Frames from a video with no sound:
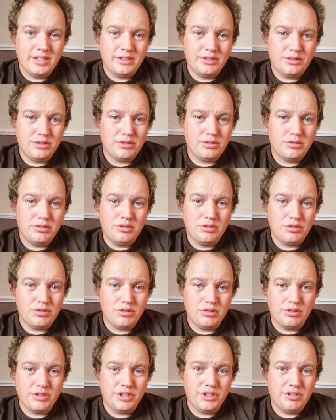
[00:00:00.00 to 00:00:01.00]
just
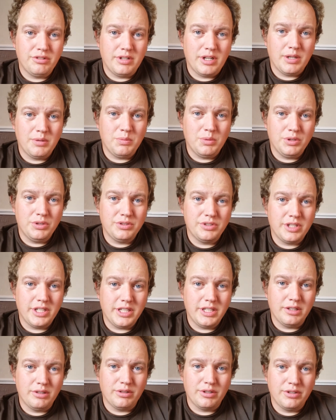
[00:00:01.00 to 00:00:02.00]
looking around one
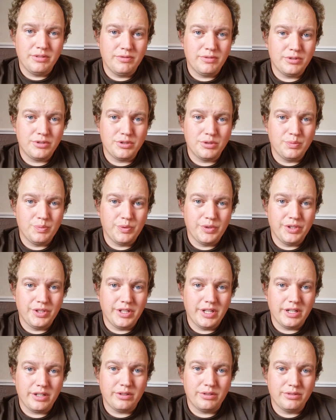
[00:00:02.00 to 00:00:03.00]
day, looking for something
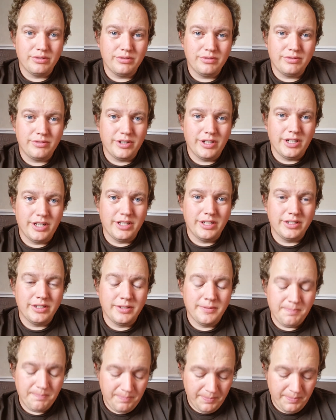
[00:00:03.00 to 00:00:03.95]
that I couldn't find,